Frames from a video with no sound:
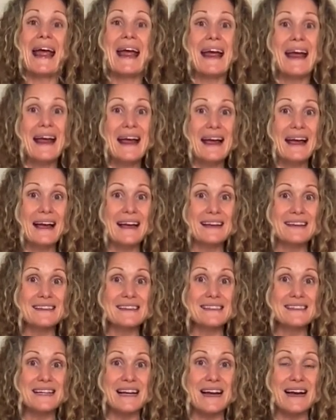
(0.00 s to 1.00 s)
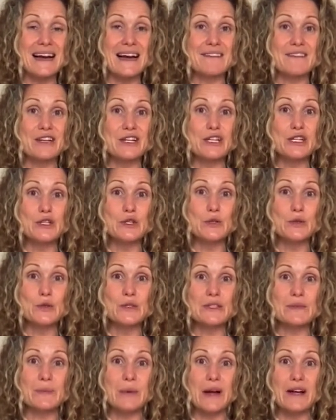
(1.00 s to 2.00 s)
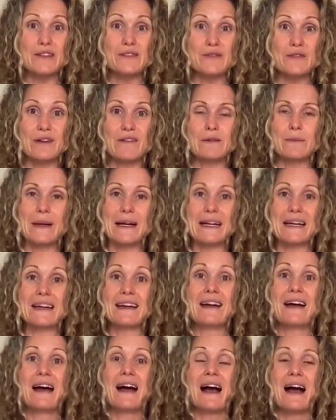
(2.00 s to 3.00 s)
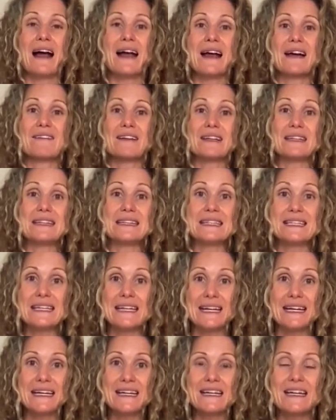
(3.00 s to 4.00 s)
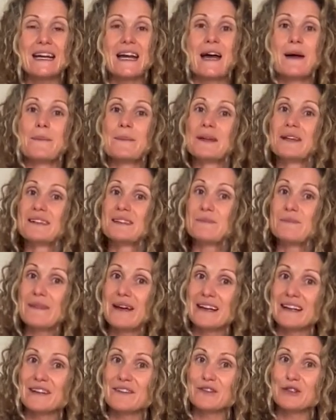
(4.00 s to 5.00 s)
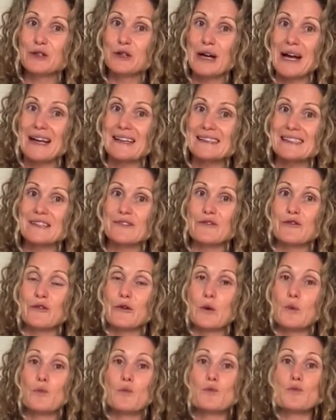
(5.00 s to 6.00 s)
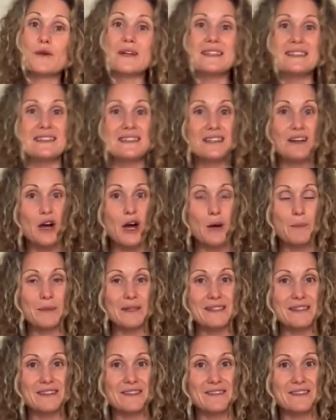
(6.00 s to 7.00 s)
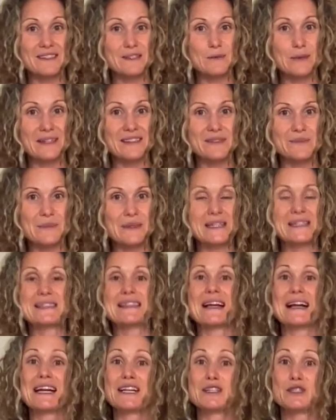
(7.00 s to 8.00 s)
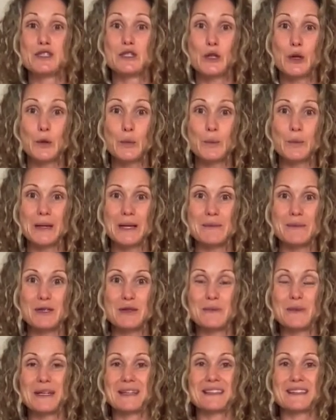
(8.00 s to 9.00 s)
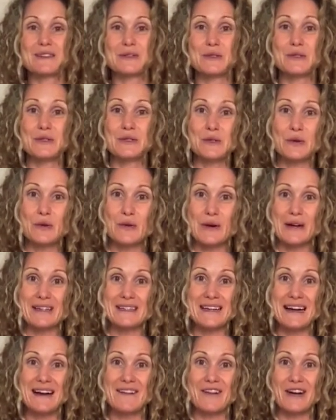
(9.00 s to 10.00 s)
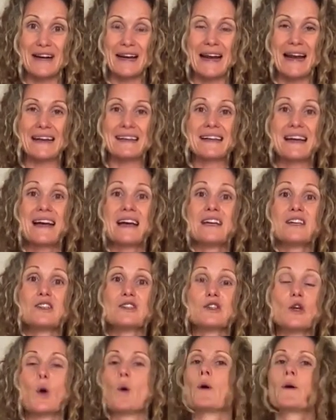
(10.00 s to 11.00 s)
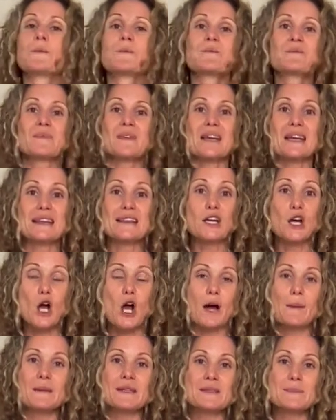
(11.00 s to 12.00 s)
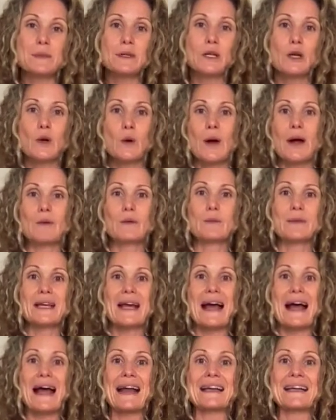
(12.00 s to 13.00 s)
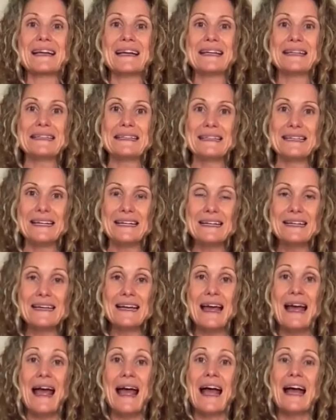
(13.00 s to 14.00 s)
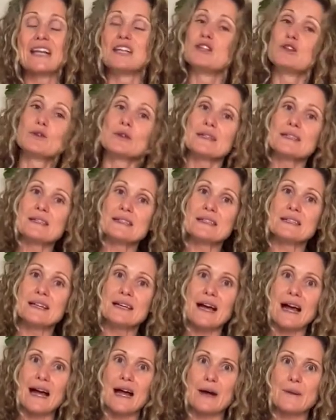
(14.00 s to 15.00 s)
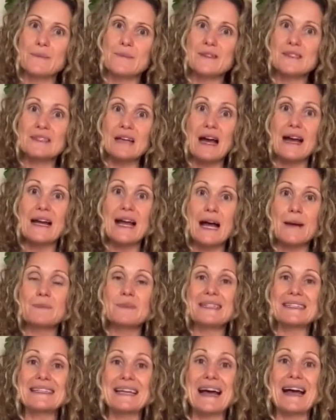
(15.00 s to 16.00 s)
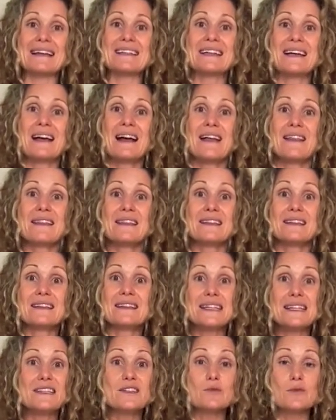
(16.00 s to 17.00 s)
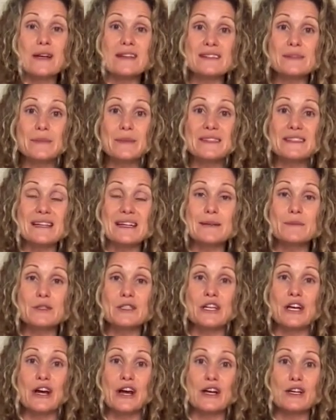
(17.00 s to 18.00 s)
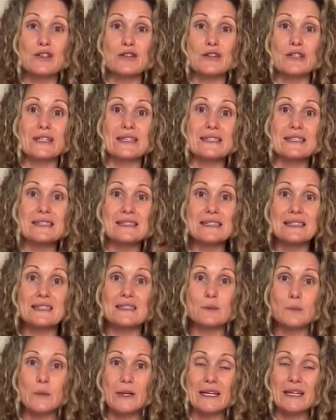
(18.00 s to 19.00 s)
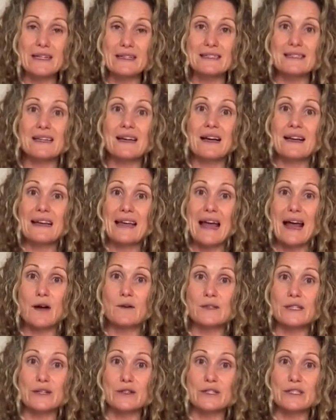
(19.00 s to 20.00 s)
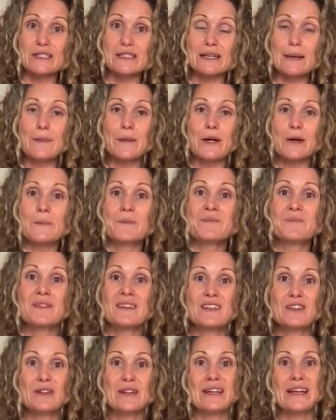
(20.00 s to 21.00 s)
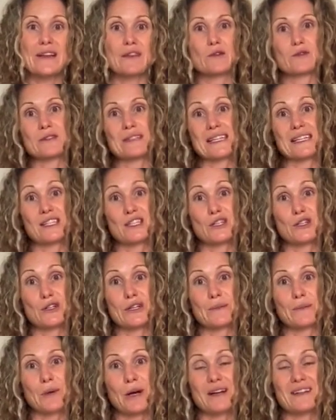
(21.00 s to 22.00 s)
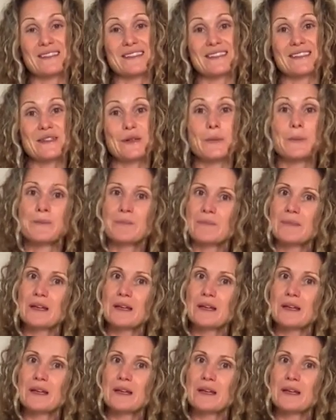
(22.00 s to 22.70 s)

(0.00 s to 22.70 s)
And I have a new surprise for everybody. I have a link because many of you are asking for written copies of these recipes, and I don't blame you because they're so great to have on hand. So in the comments below, I will be adding a link and you can um, sign up to get the, these recipes that I'm sharing during these six weeks, countdown to summer. You can get those into your inbox. So